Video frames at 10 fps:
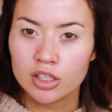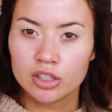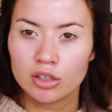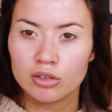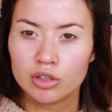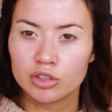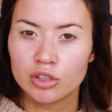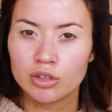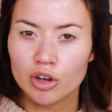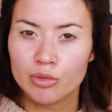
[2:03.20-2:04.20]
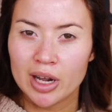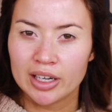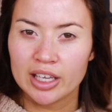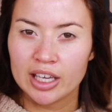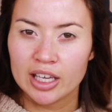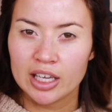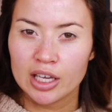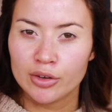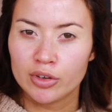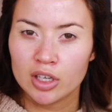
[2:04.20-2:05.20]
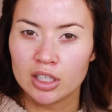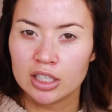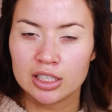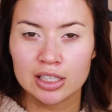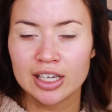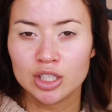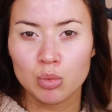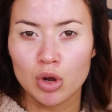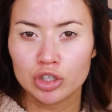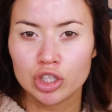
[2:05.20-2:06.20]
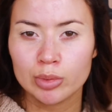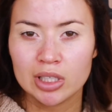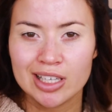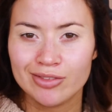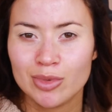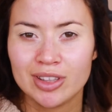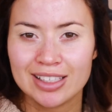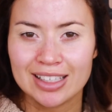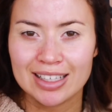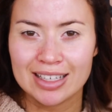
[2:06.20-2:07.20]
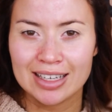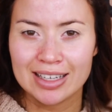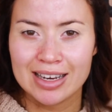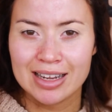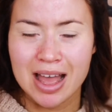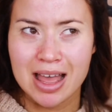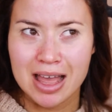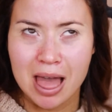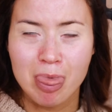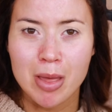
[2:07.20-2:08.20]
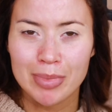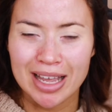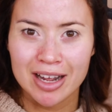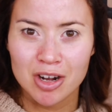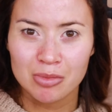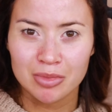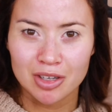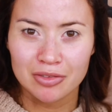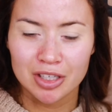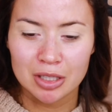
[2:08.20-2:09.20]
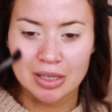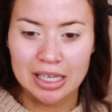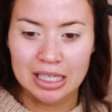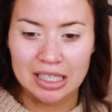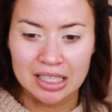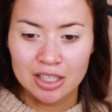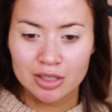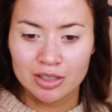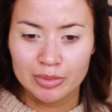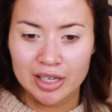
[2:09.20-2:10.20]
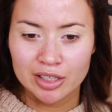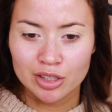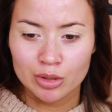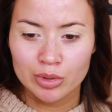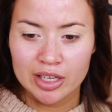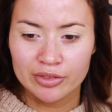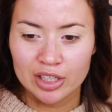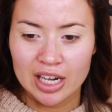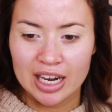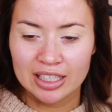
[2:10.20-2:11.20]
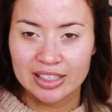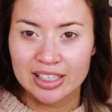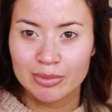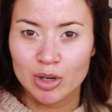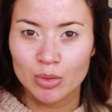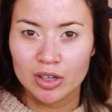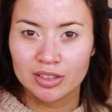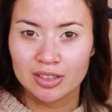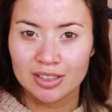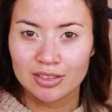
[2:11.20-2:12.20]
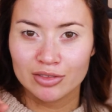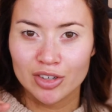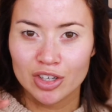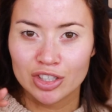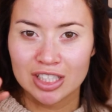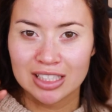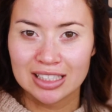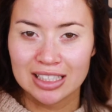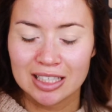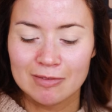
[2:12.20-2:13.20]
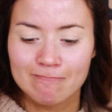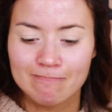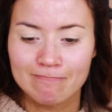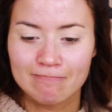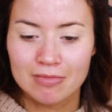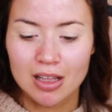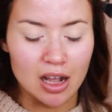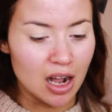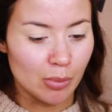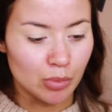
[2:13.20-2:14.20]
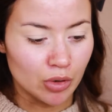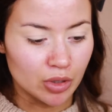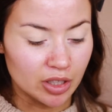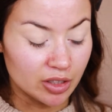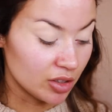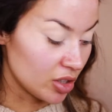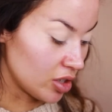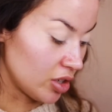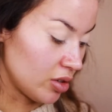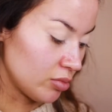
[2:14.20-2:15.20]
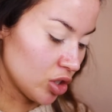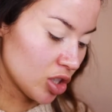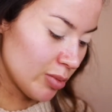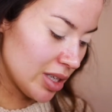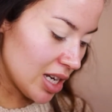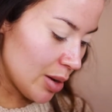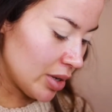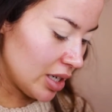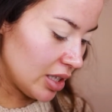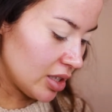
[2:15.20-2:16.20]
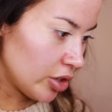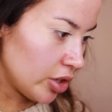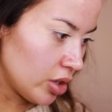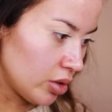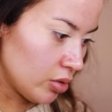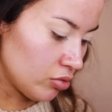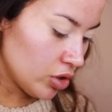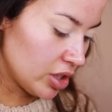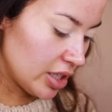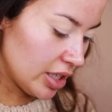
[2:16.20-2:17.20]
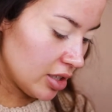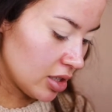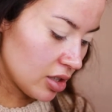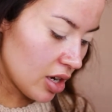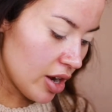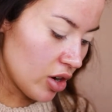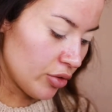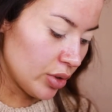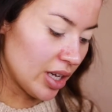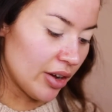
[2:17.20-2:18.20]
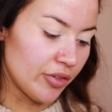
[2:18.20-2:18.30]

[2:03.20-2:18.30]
so they don't go manky if you decide to wash them and leave them on the sink and the paint comes off them, like some of my Zoeva and Sigma ones, unfortunately. Heartbroken. So I'm just going to be tapping into Rusted, starting off with that